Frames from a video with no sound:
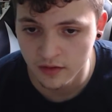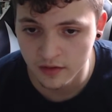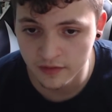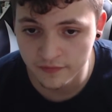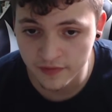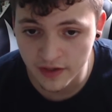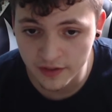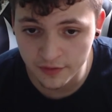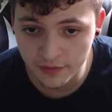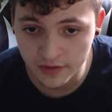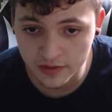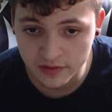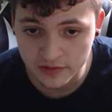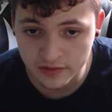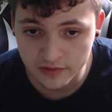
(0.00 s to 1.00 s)
If I do
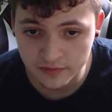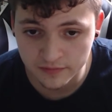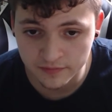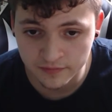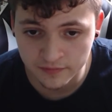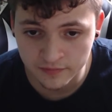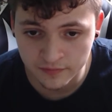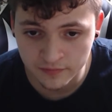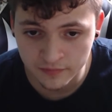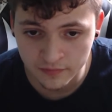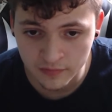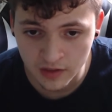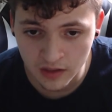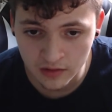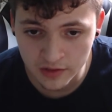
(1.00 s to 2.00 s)
this,
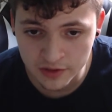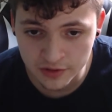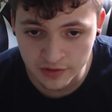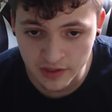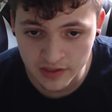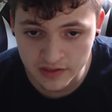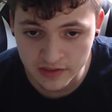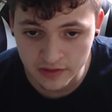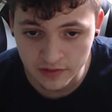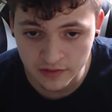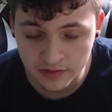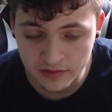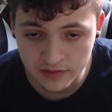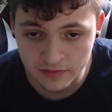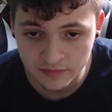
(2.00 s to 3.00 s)
I'll let you guys see this.